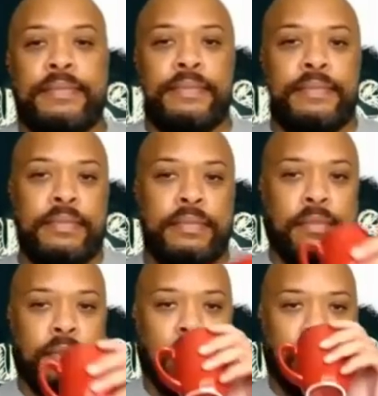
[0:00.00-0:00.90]

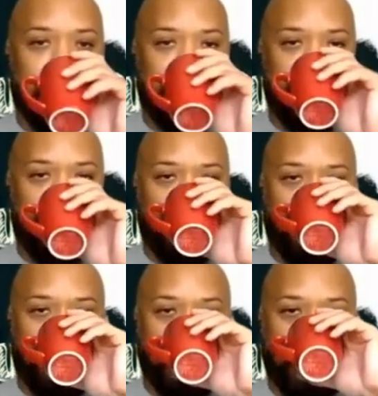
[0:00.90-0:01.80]

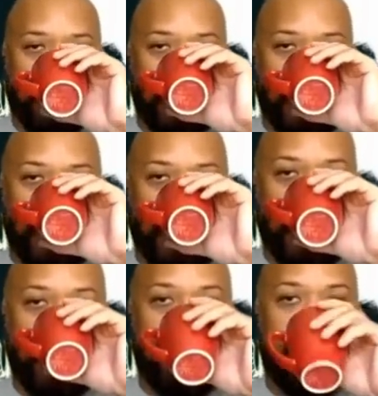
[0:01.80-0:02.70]

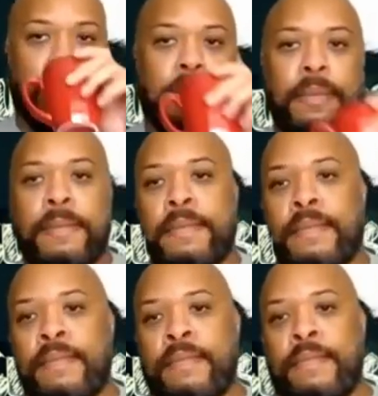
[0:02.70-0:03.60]

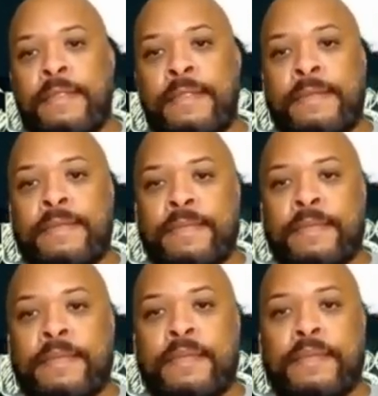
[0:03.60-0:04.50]

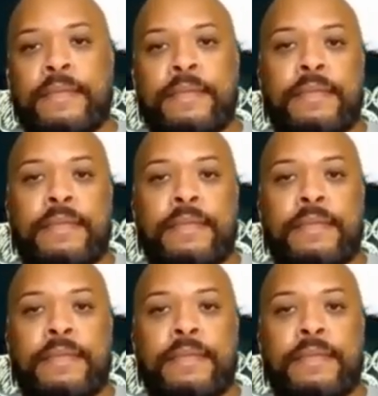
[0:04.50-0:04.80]
The person shown says nothing.